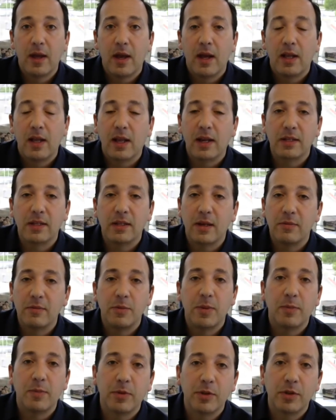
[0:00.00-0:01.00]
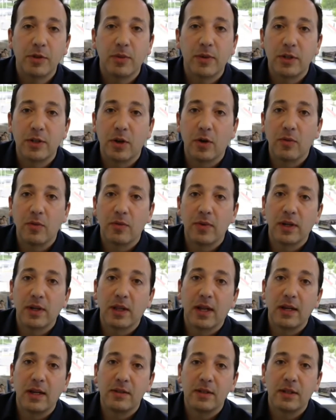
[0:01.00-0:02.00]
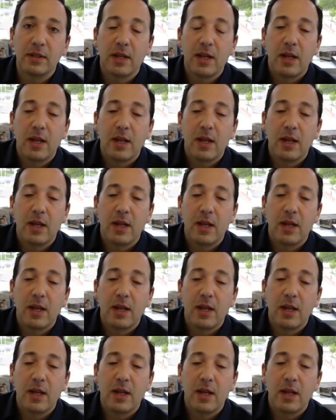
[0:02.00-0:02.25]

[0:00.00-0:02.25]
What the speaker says: A lot of times people do and don't realize it.